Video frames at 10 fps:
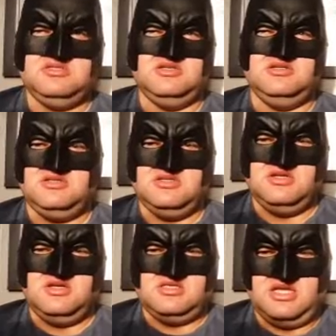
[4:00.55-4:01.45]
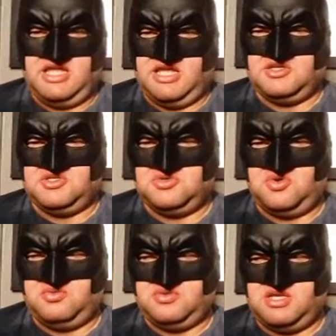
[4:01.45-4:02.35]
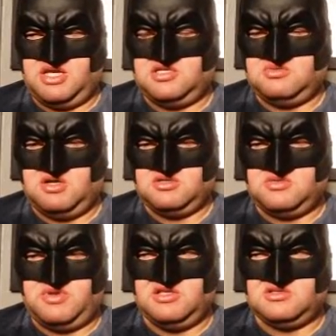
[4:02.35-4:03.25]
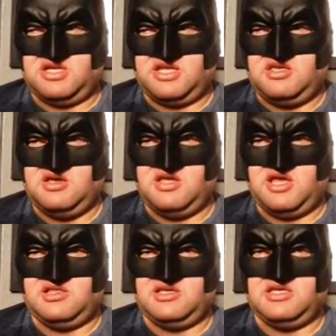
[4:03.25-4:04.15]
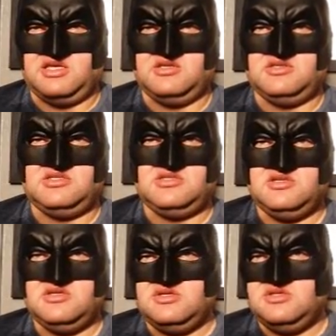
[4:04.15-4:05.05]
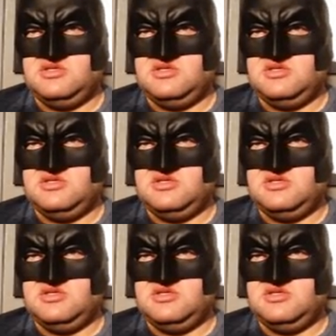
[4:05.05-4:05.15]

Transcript: Then he gets short for the next one, so he looks like a young Alec Guinness.